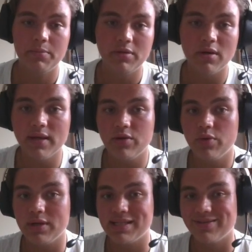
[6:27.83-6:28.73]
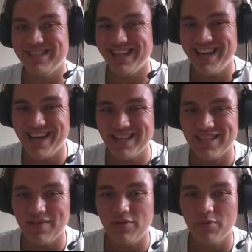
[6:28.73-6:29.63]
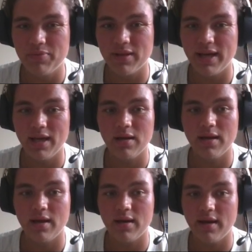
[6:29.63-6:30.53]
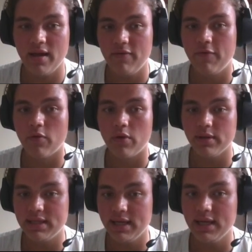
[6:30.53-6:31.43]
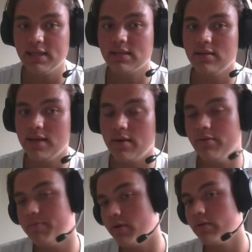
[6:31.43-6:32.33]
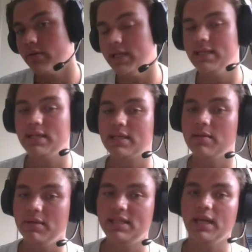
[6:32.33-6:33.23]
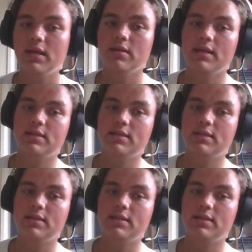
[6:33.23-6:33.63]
But now that the rook is on d8, if you play a4 takes, now the pawn on a6 can be taken,